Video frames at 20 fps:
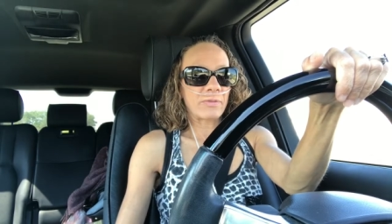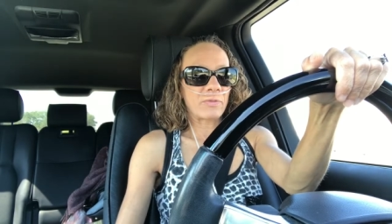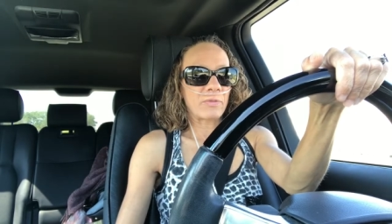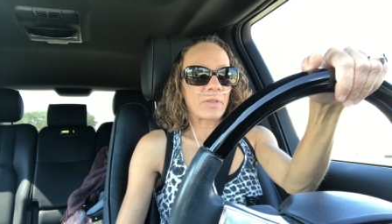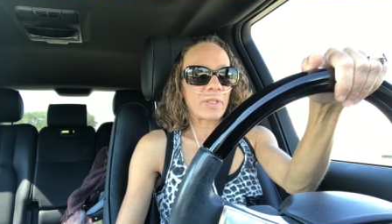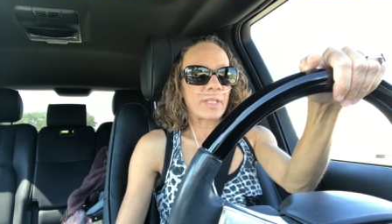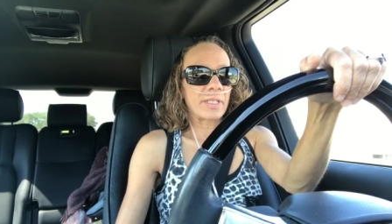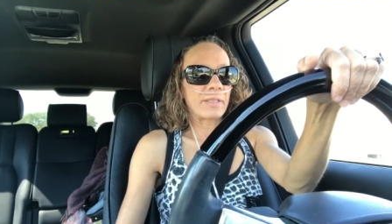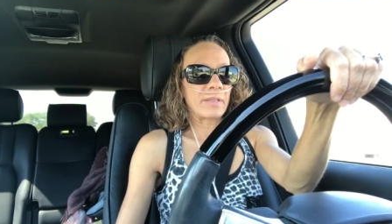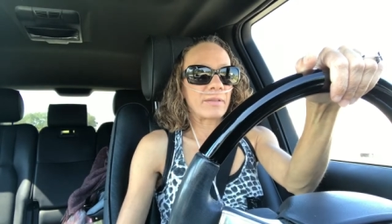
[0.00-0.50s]

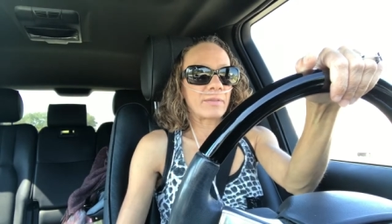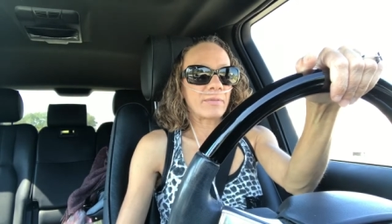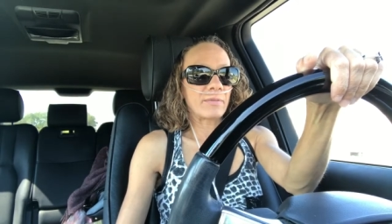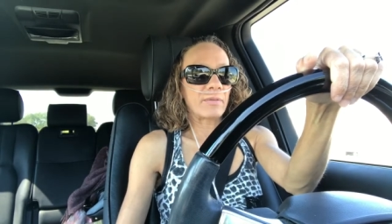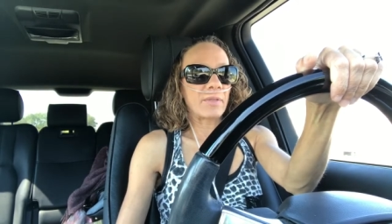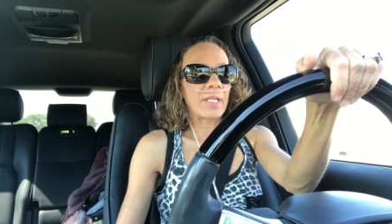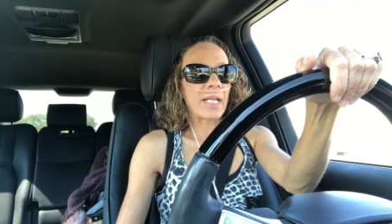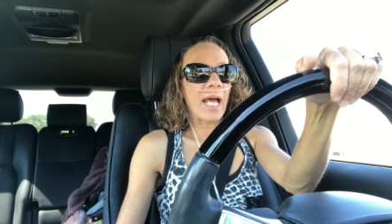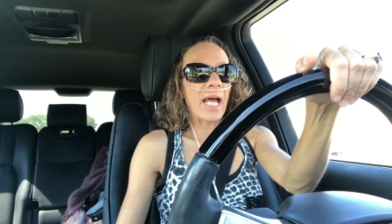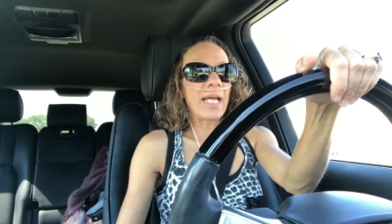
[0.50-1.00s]
when
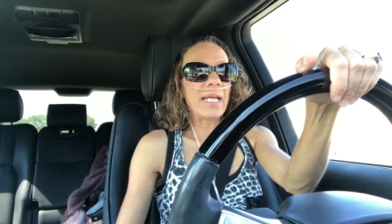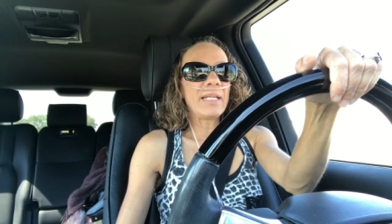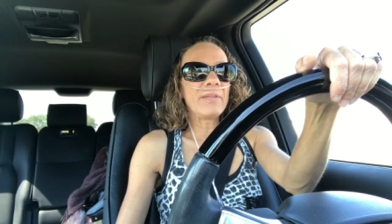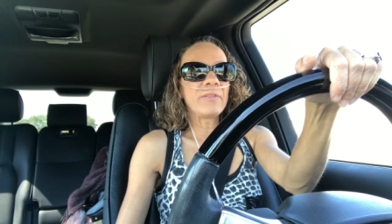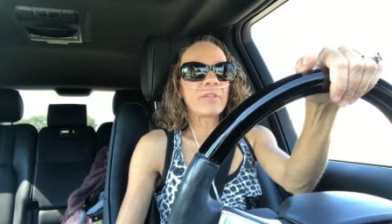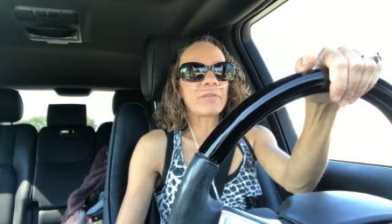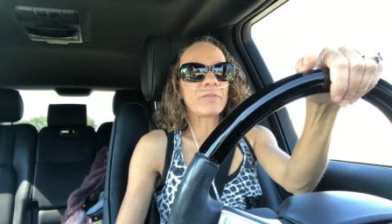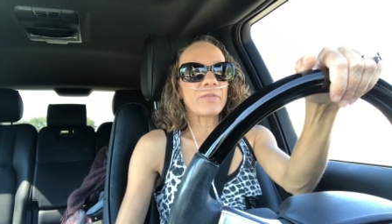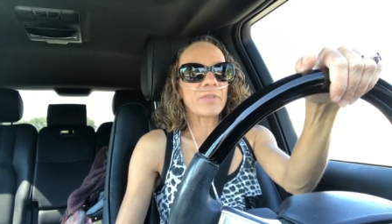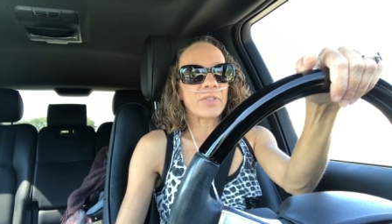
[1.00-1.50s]
when I
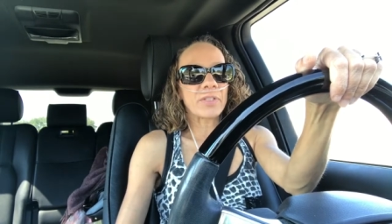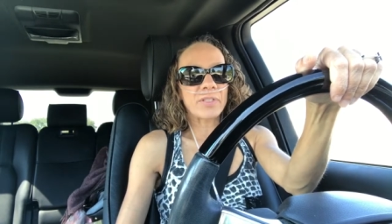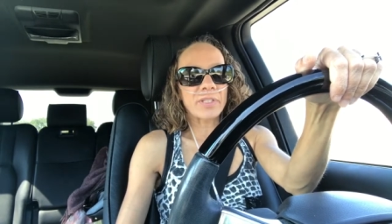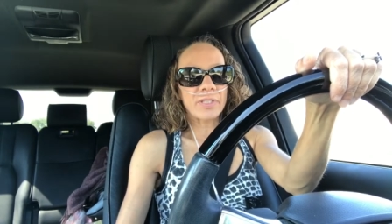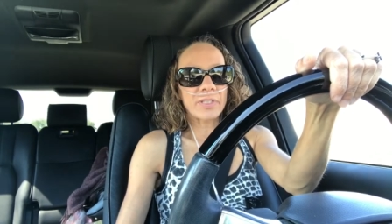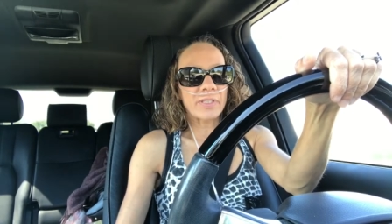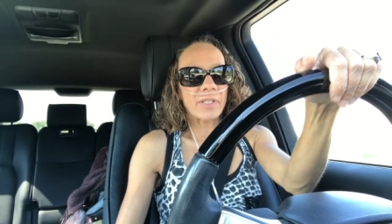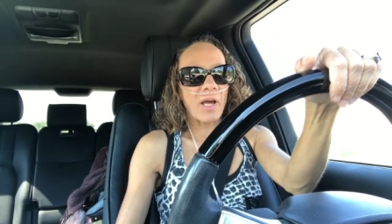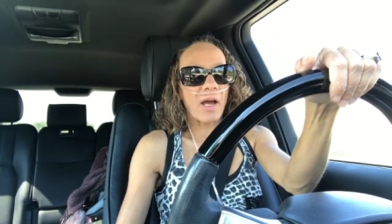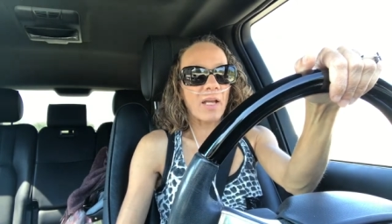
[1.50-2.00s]
even
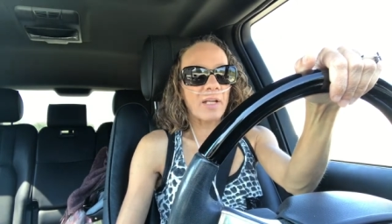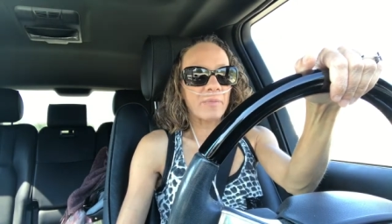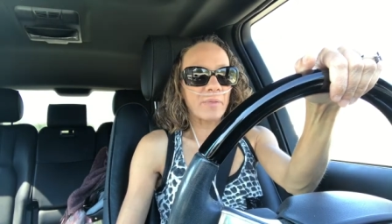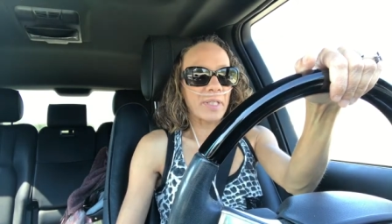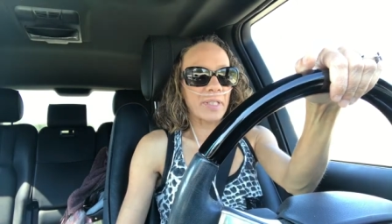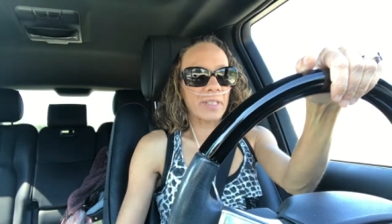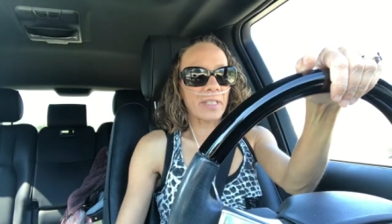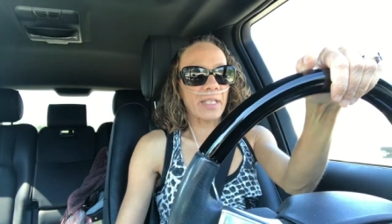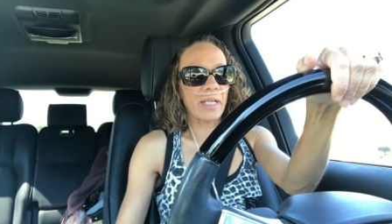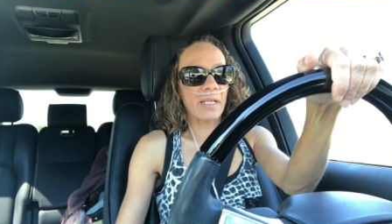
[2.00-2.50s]
first thought
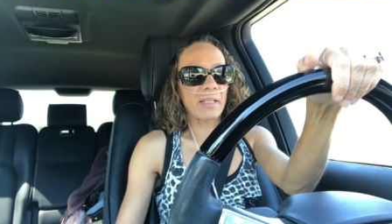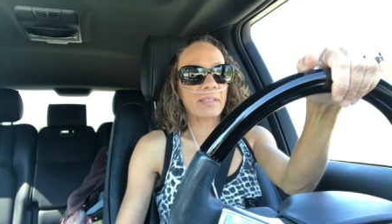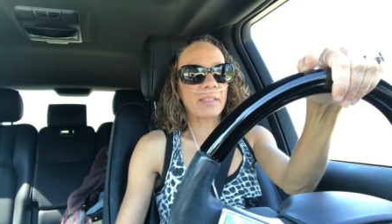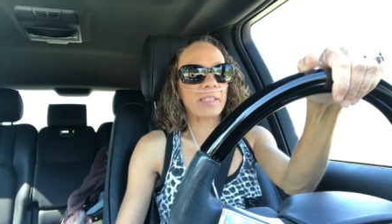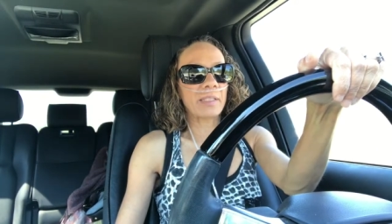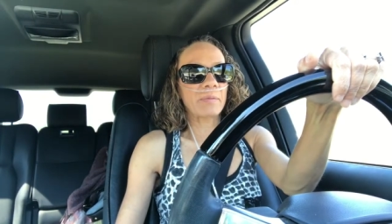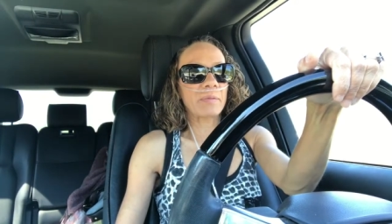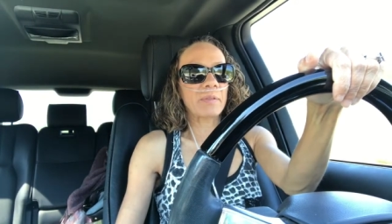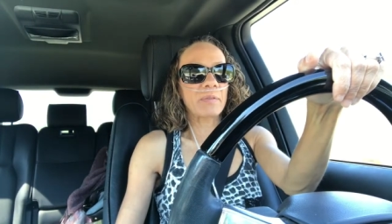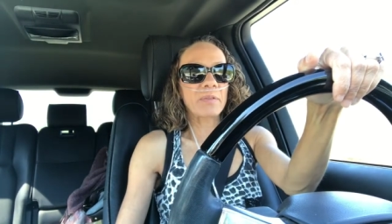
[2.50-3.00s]
about the
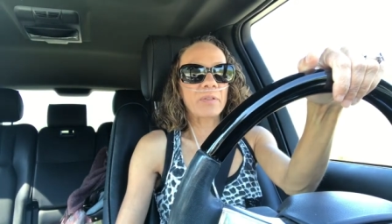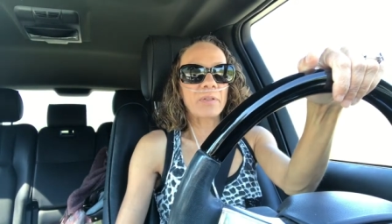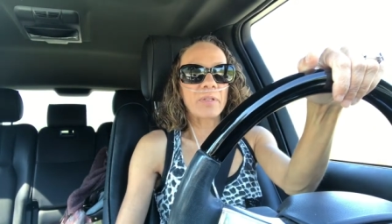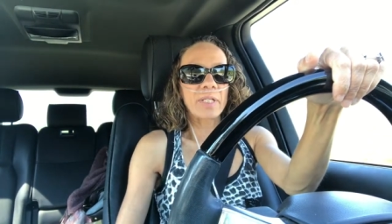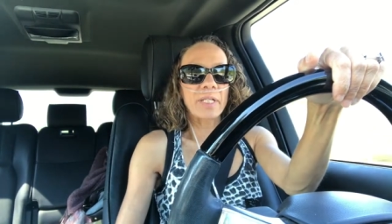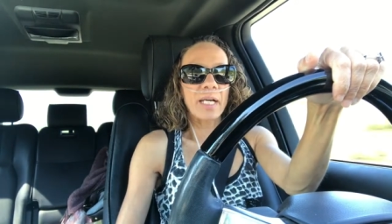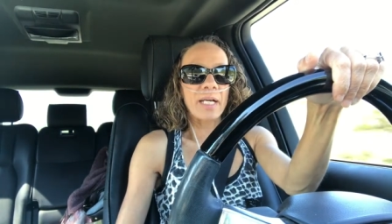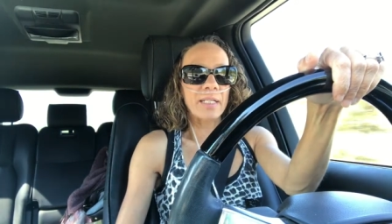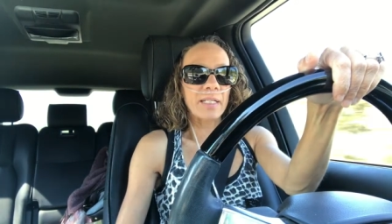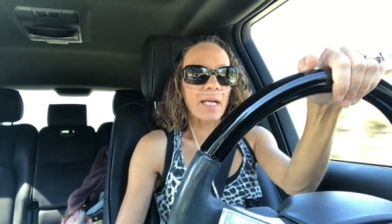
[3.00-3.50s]
concept of
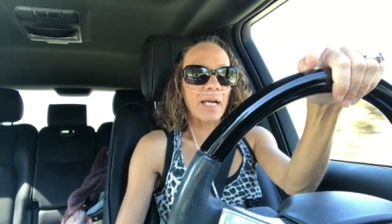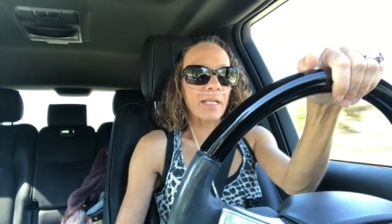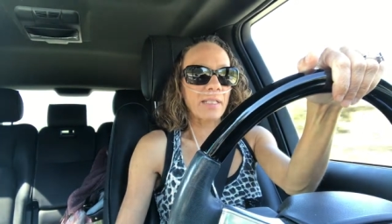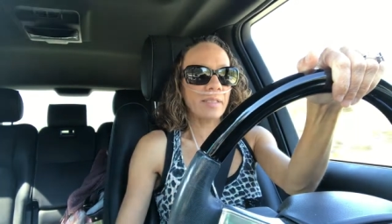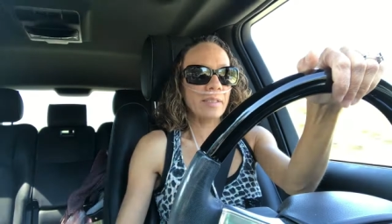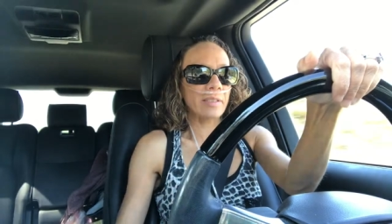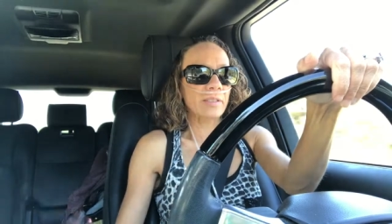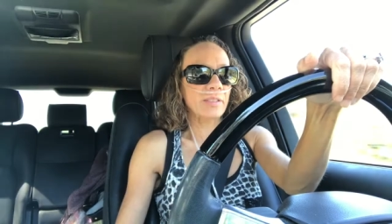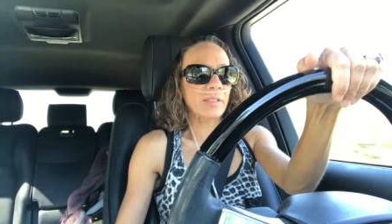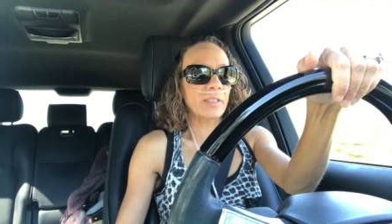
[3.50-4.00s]
going on
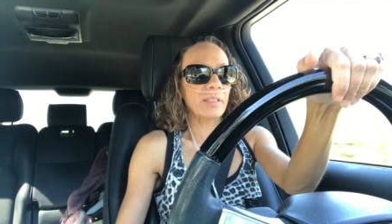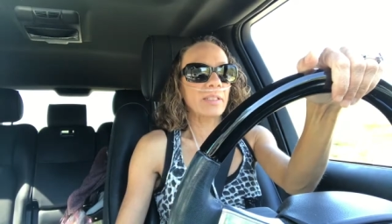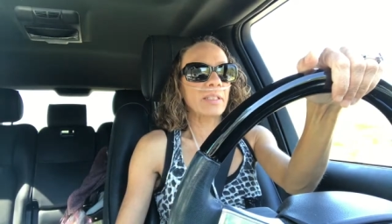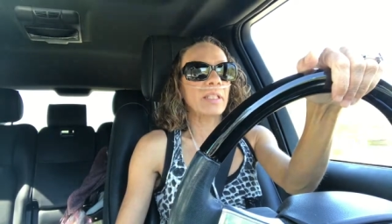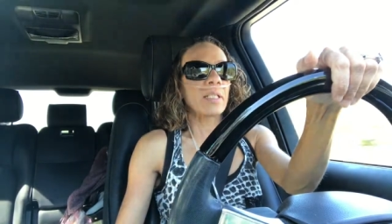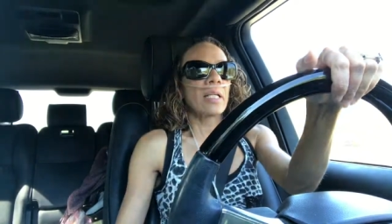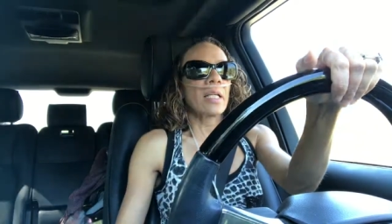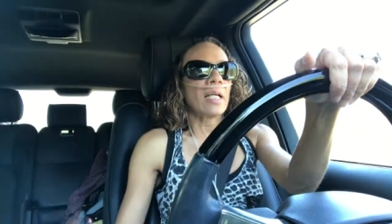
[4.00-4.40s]
oxygen.